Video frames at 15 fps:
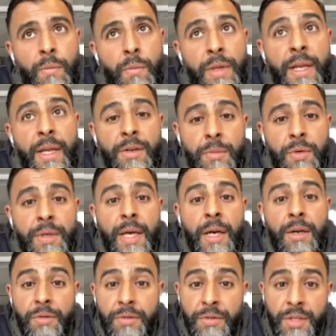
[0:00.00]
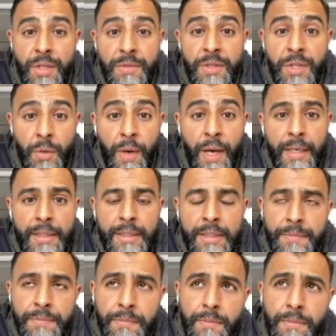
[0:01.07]
We then doubled down on terms of
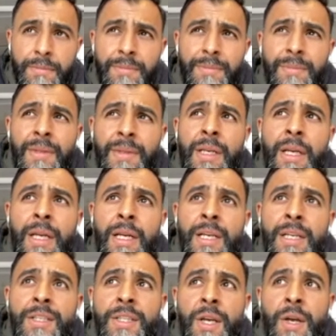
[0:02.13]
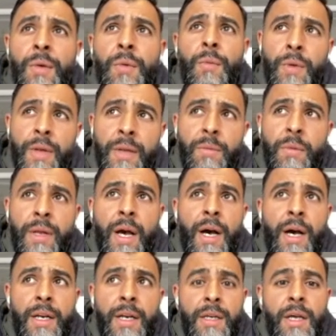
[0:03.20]
UX. So we
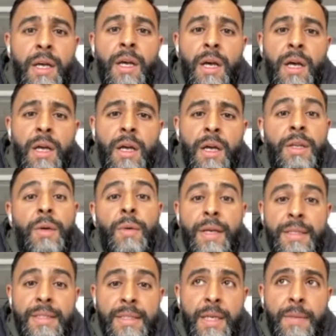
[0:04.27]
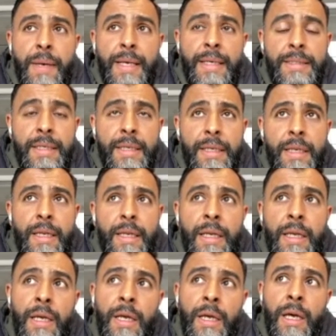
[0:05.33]
hired a UX team, basically.
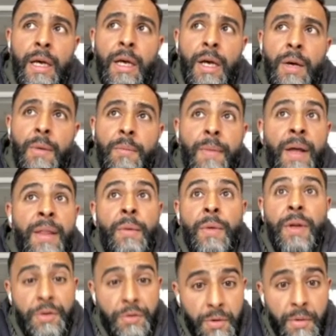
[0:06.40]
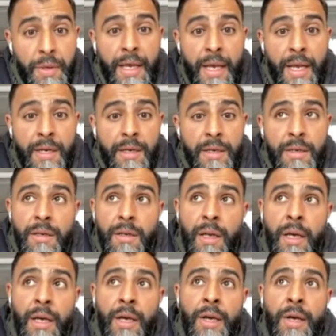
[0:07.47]
And then we grew again.
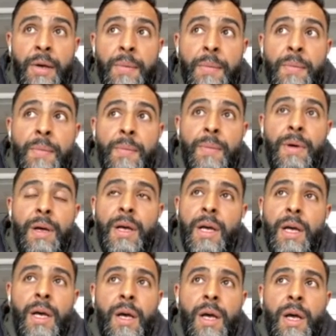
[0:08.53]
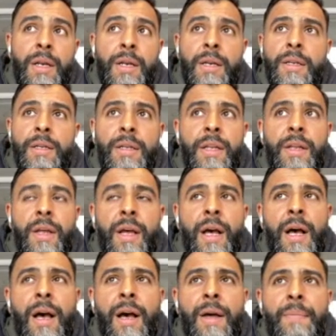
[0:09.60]
And
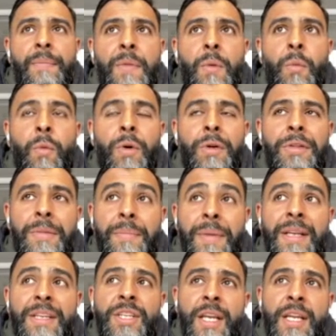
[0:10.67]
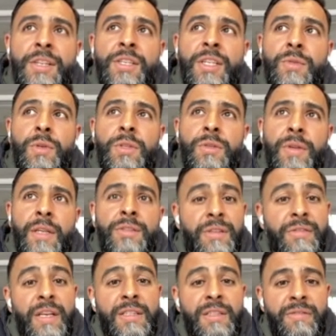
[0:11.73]
one of the big changes was around
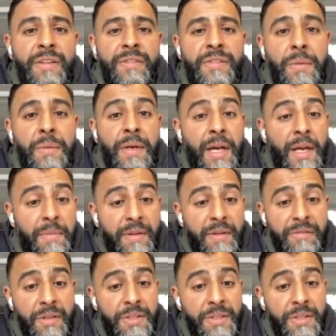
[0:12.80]
2015, when I had